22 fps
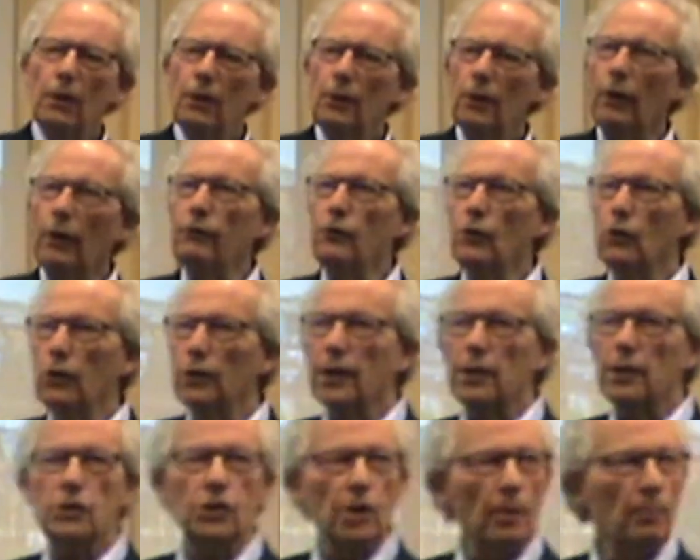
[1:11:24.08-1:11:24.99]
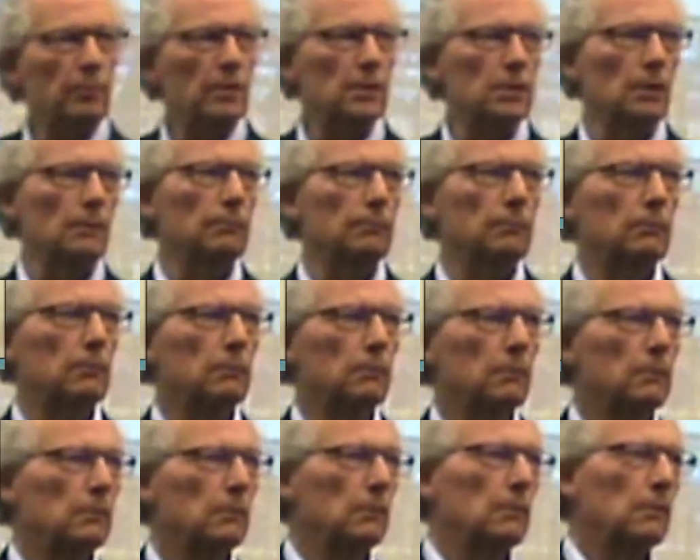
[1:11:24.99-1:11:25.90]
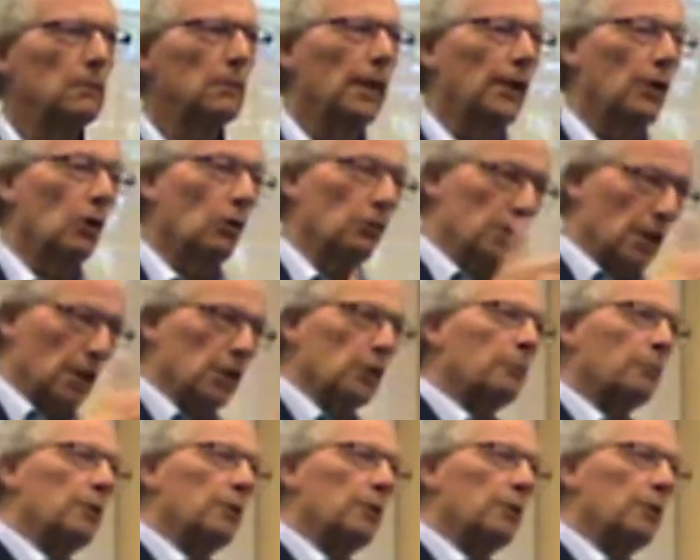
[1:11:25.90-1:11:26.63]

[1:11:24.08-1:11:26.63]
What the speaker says: Now, if you look at Trumpism and all the other